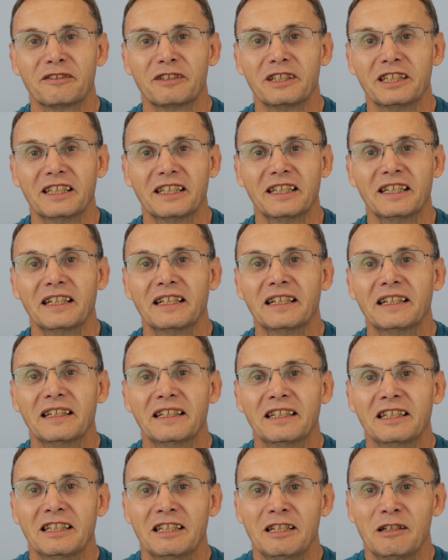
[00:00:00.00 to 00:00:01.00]
really,
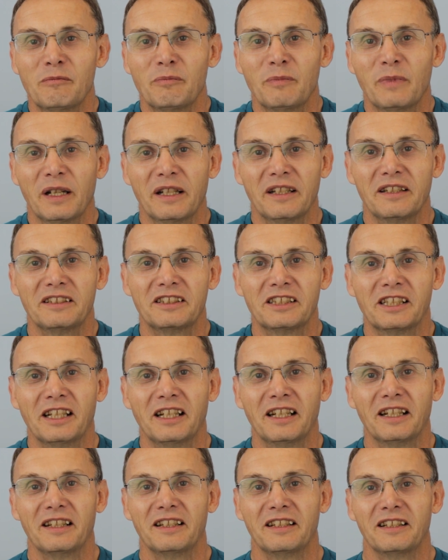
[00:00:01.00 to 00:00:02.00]
but
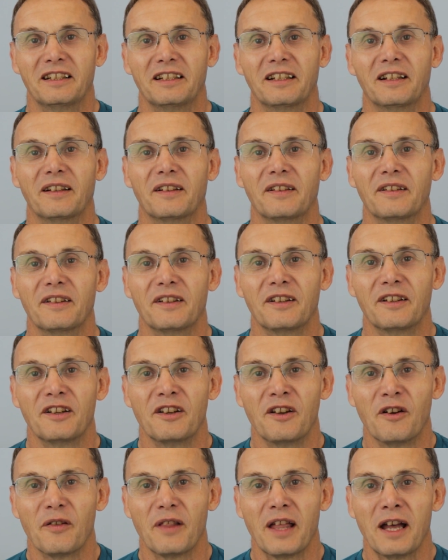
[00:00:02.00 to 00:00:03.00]

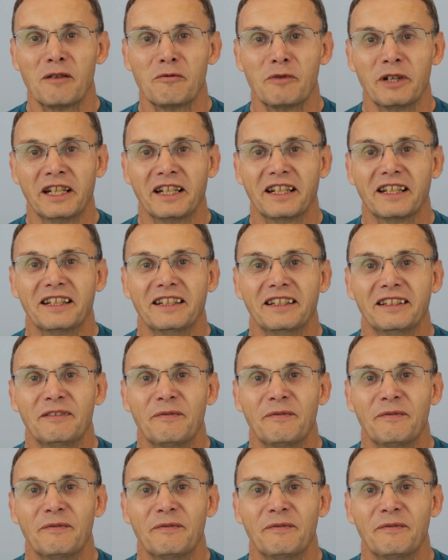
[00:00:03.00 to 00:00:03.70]
not that week.